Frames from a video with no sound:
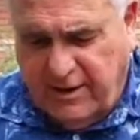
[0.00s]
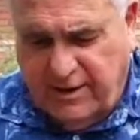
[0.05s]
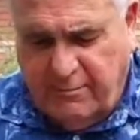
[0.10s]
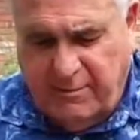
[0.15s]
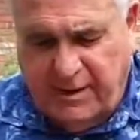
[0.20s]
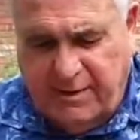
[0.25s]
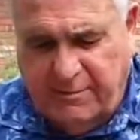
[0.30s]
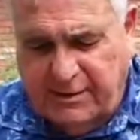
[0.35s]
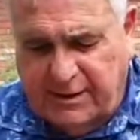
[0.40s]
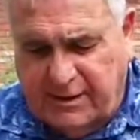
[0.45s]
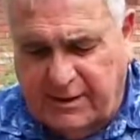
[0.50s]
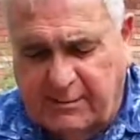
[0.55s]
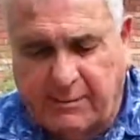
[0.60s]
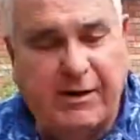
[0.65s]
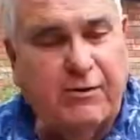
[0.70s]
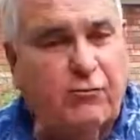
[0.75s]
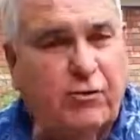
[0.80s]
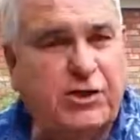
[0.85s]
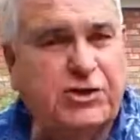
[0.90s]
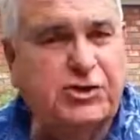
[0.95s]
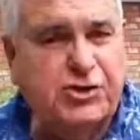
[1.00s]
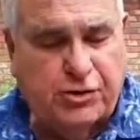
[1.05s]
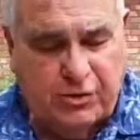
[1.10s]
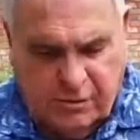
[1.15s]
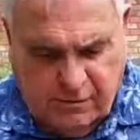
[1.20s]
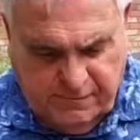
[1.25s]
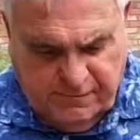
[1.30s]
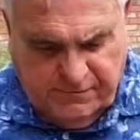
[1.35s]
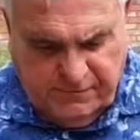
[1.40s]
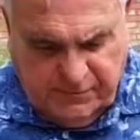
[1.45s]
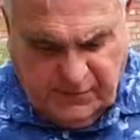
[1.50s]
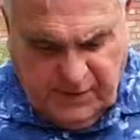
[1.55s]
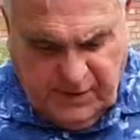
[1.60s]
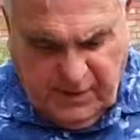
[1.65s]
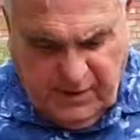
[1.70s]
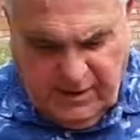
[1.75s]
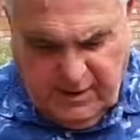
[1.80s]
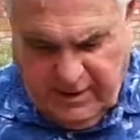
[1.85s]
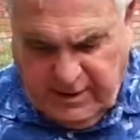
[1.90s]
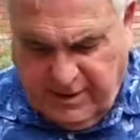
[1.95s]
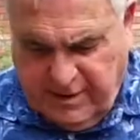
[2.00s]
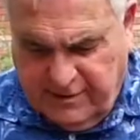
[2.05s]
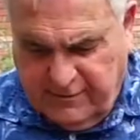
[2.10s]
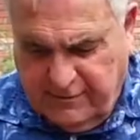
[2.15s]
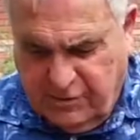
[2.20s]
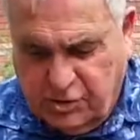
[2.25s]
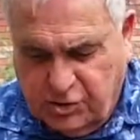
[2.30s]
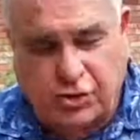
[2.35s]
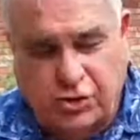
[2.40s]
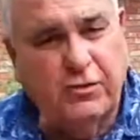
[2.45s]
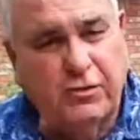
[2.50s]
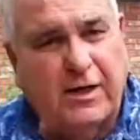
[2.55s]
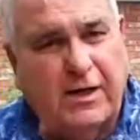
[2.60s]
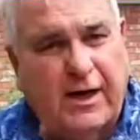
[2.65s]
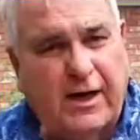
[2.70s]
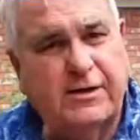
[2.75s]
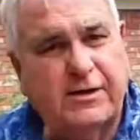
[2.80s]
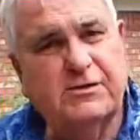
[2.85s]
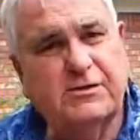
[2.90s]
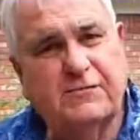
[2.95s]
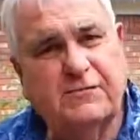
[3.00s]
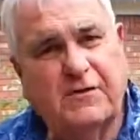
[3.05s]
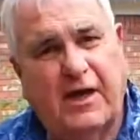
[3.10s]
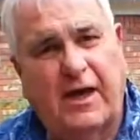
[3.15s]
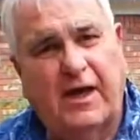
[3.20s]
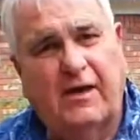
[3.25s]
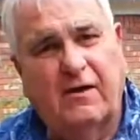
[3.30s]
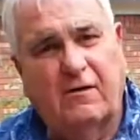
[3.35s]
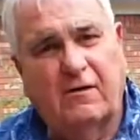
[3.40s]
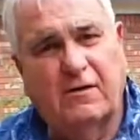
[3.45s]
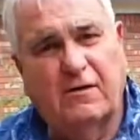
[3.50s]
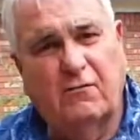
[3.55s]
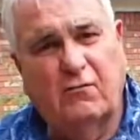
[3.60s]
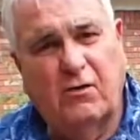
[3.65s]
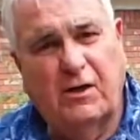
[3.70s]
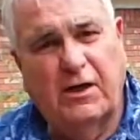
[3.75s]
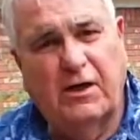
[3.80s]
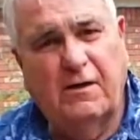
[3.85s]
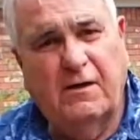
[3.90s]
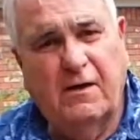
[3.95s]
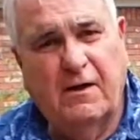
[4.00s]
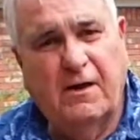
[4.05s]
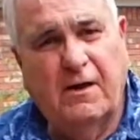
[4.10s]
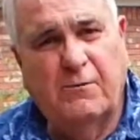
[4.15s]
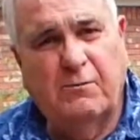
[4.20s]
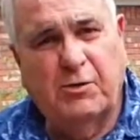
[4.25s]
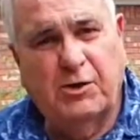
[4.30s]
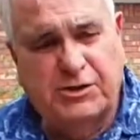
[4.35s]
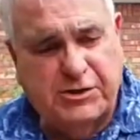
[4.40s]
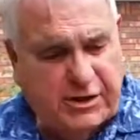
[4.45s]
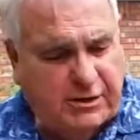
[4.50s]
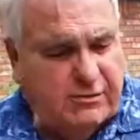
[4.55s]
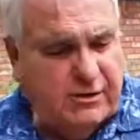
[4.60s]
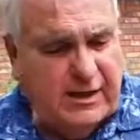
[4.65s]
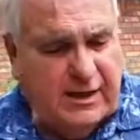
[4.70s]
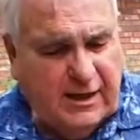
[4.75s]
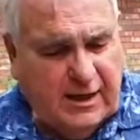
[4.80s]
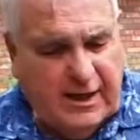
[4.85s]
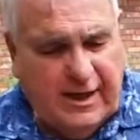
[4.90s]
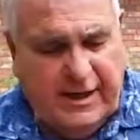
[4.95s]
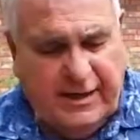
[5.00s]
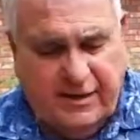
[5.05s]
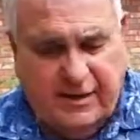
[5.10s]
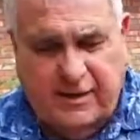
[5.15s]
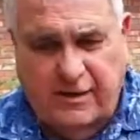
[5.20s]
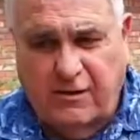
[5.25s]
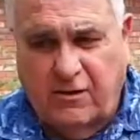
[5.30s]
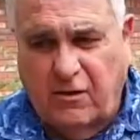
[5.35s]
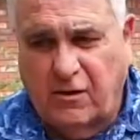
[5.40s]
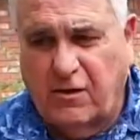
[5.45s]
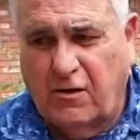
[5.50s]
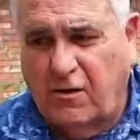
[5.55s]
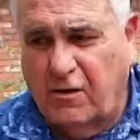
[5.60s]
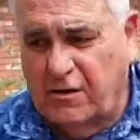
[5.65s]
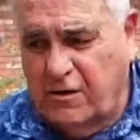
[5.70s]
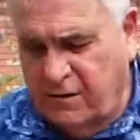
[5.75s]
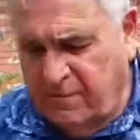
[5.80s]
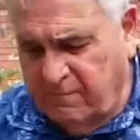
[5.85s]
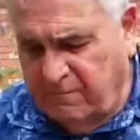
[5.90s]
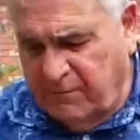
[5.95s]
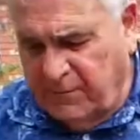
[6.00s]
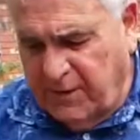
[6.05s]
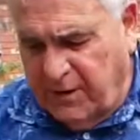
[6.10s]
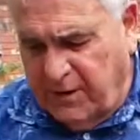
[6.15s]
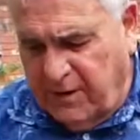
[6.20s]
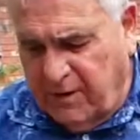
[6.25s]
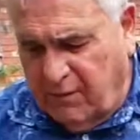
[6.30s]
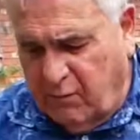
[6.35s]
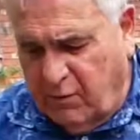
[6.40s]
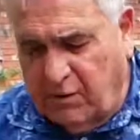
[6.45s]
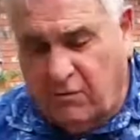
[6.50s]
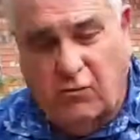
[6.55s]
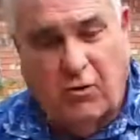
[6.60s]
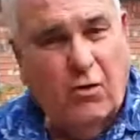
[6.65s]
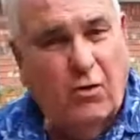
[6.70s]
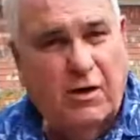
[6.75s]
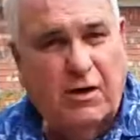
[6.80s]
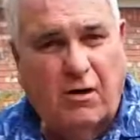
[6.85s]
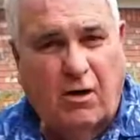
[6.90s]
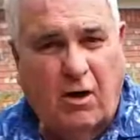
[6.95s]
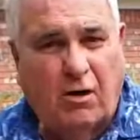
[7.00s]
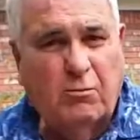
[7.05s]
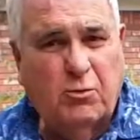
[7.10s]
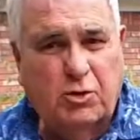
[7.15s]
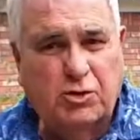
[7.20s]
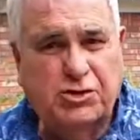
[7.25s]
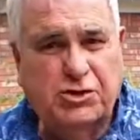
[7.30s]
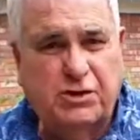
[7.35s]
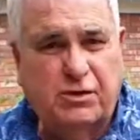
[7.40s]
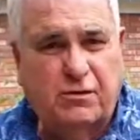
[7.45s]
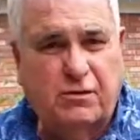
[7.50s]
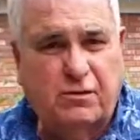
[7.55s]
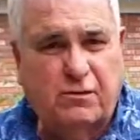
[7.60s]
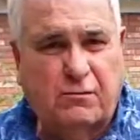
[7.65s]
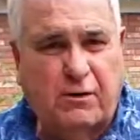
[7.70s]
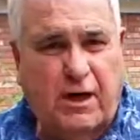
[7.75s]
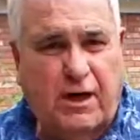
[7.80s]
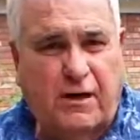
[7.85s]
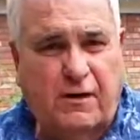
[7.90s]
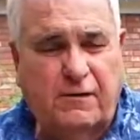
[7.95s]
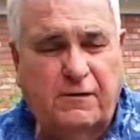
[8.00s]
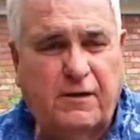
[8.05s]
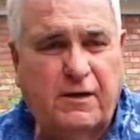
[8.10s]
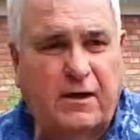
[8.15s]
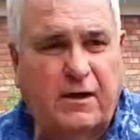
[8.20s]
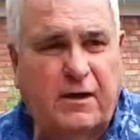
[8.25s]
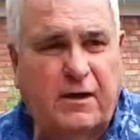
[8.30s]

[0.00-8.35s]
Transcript: maybe a little bit richer. There's two kinds of kale that we particularly like in our garden. We grow it almost year-round.